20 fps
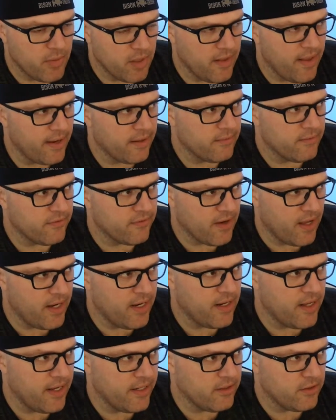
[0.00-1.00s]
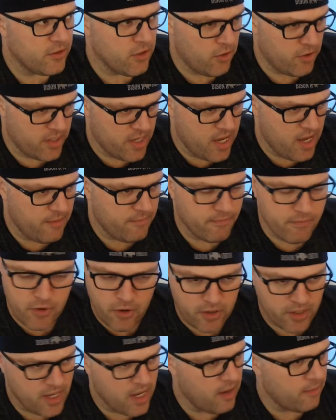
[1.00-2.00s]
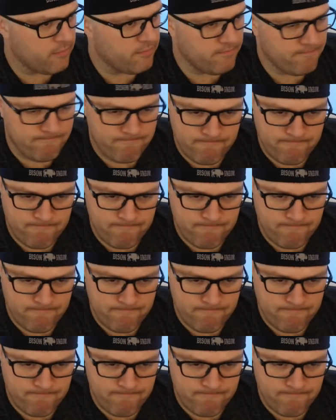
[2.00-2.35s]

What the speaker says: But like Friday night, go to camp. You're at camp.